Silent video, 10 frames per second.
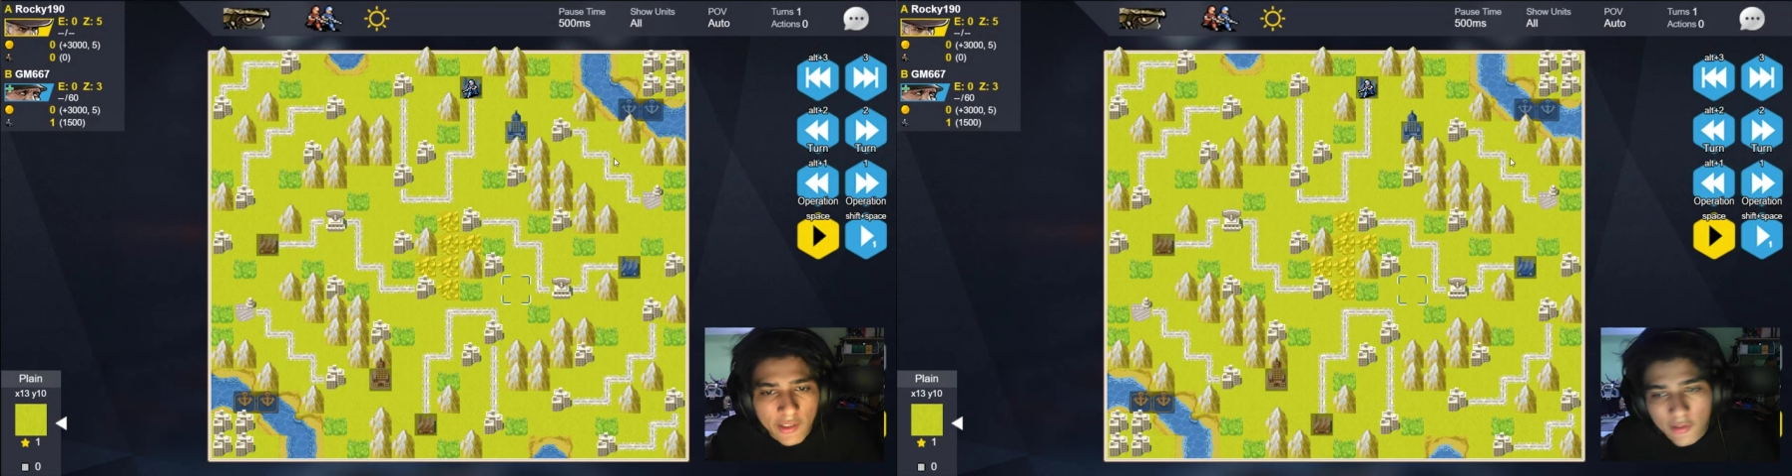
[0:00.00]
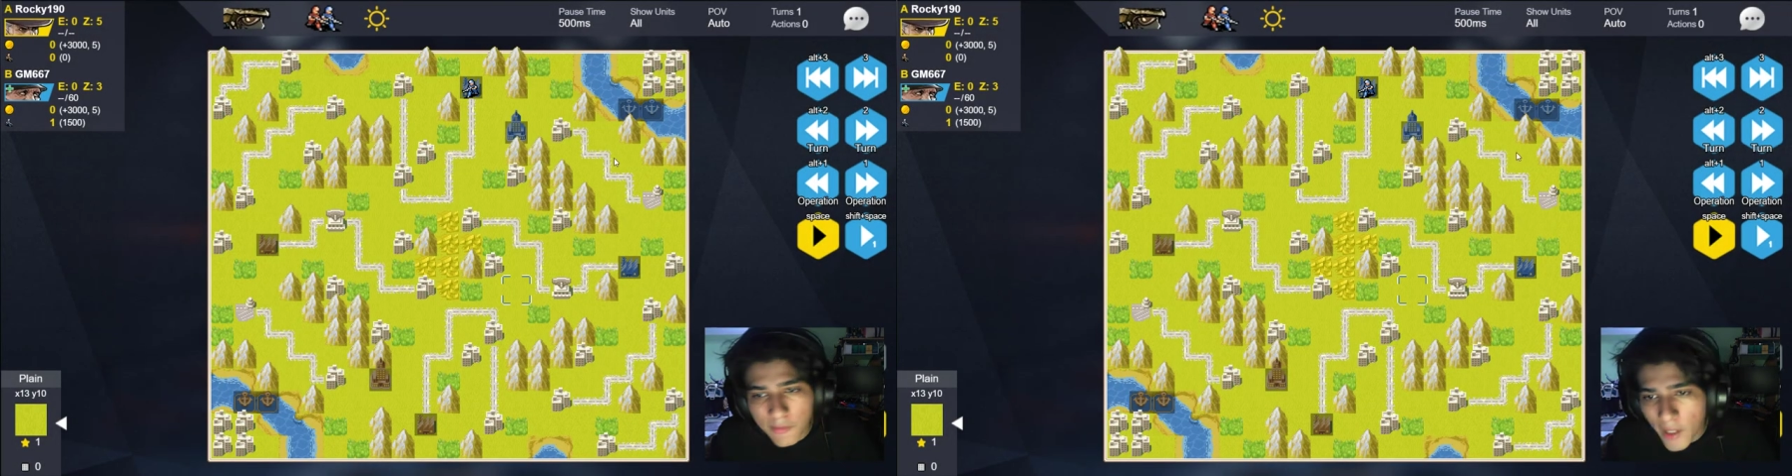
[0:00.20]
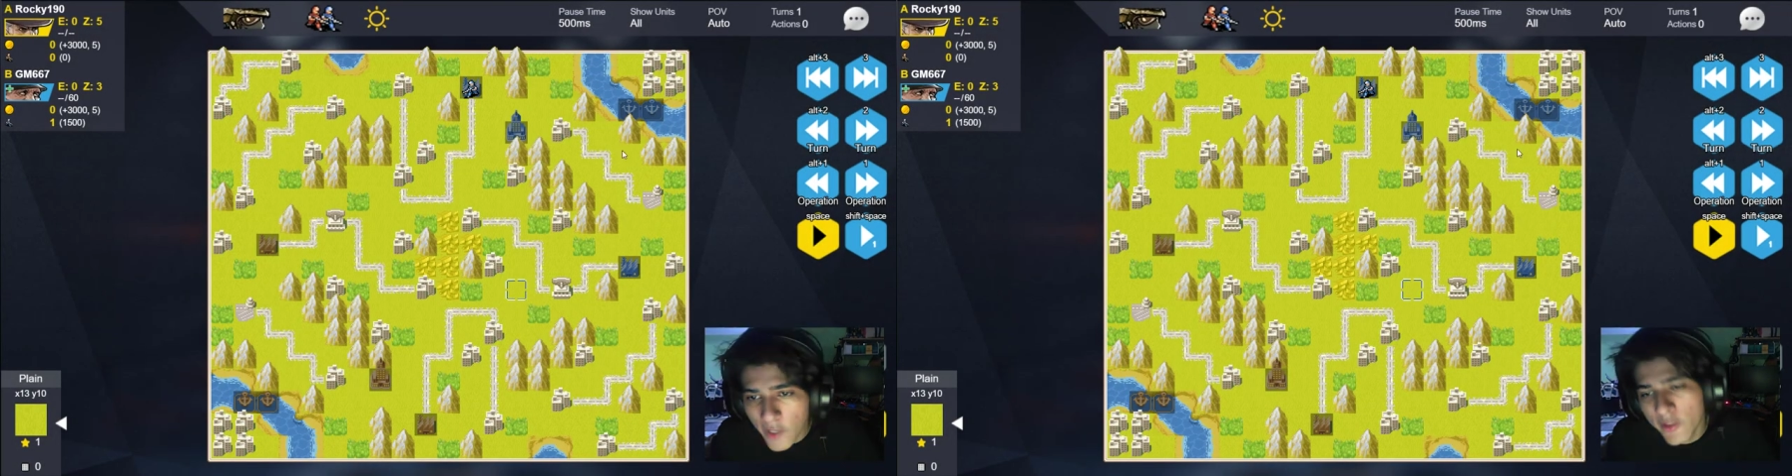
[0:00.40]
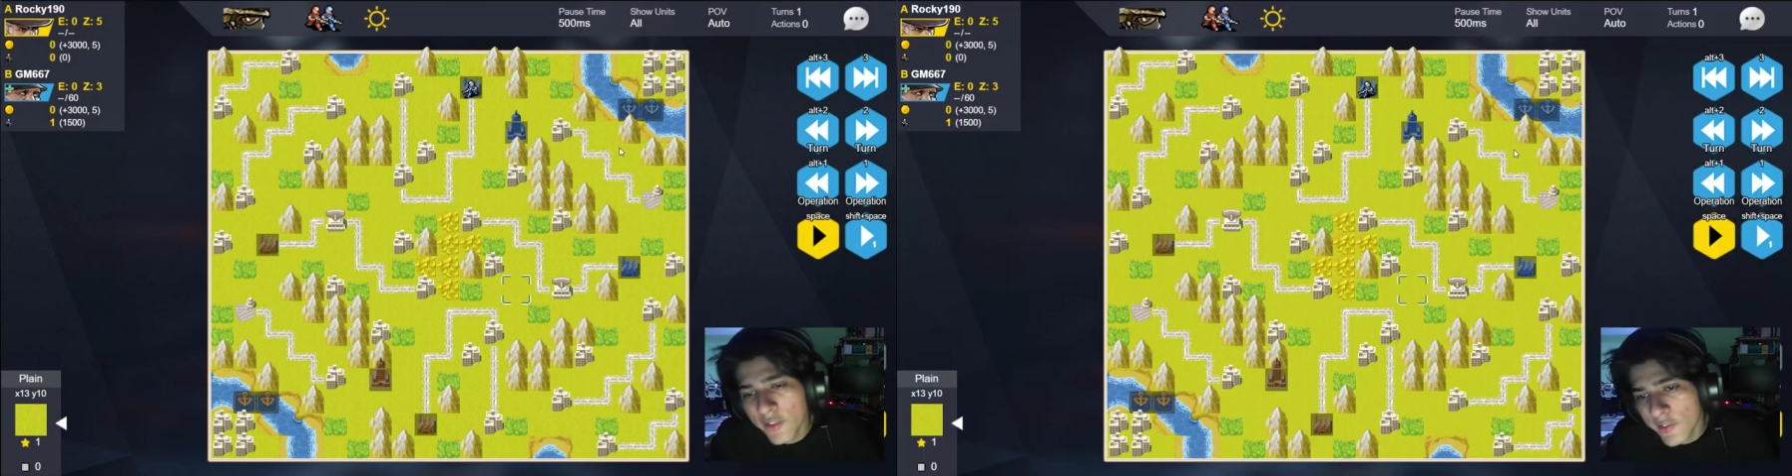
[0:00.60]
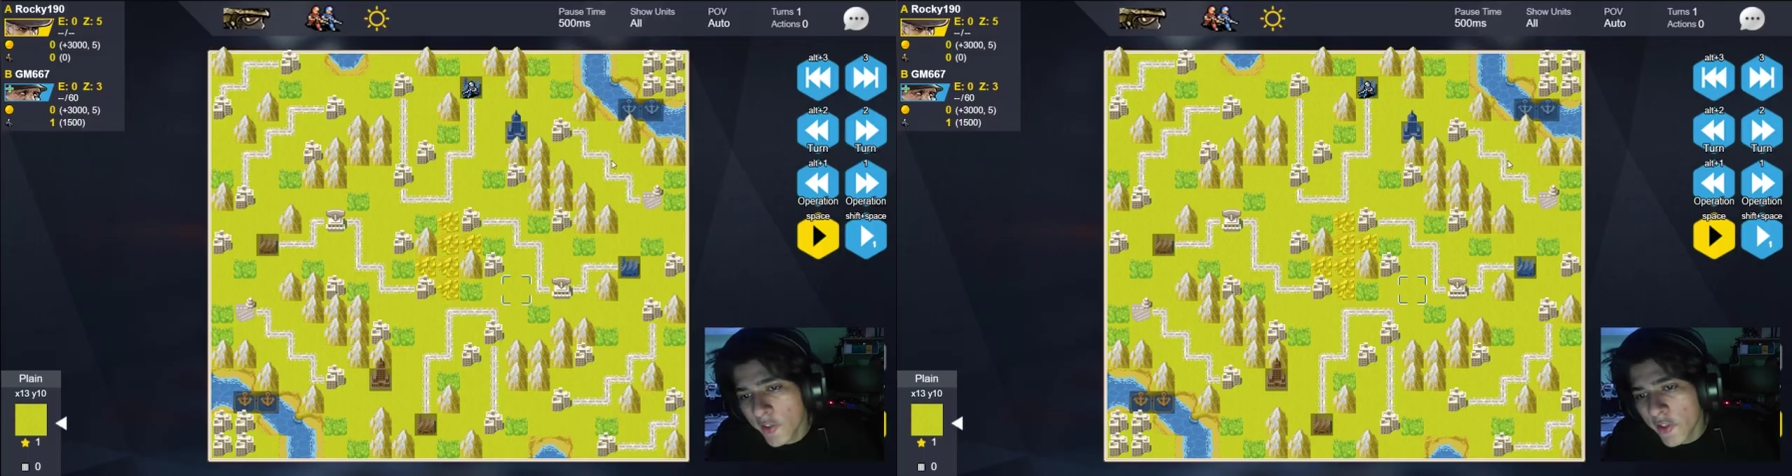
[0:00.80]
it doesn't matter,
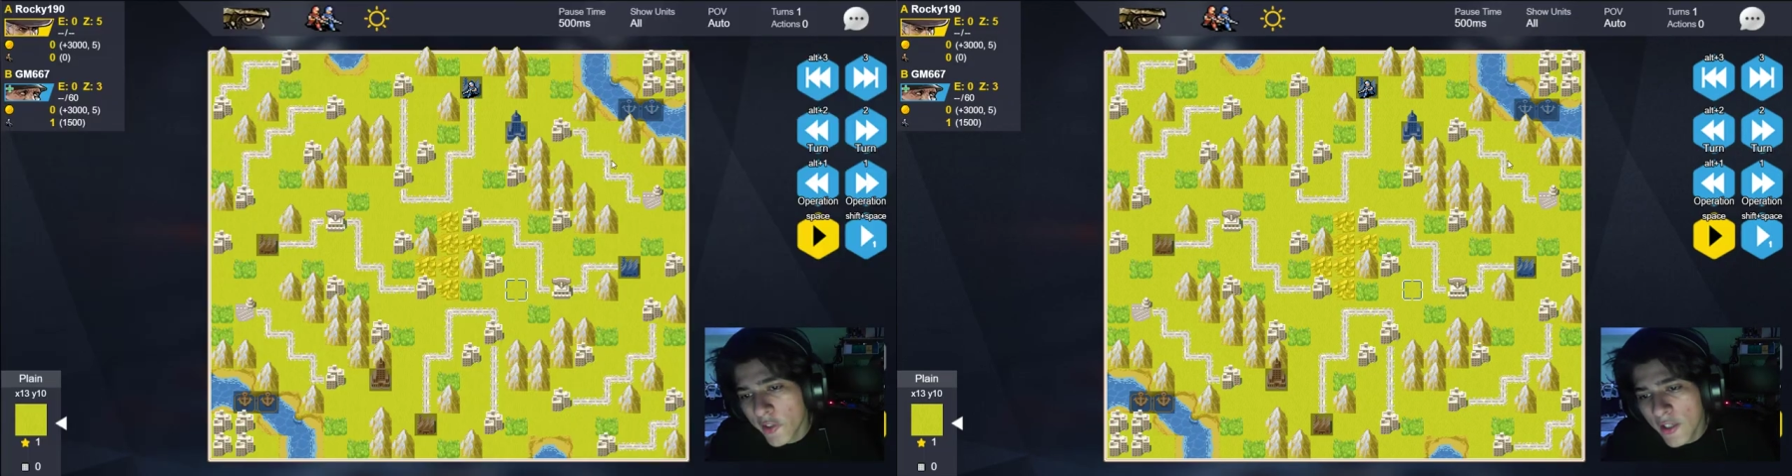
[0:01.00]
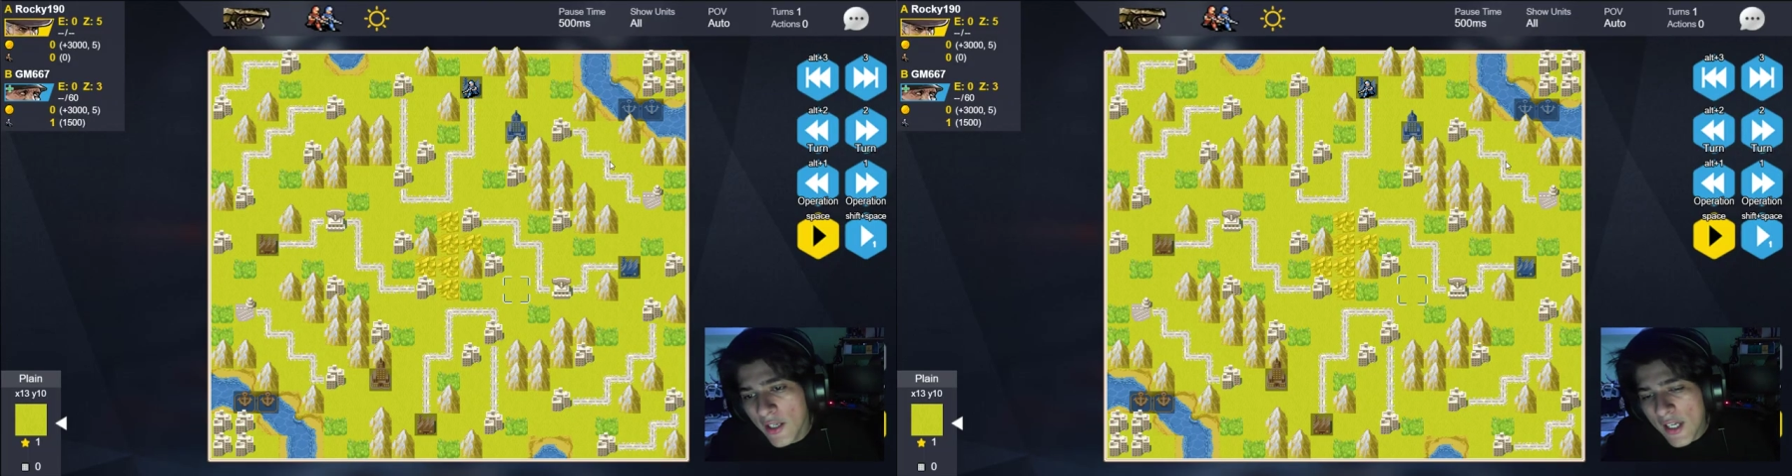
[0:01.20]
there's no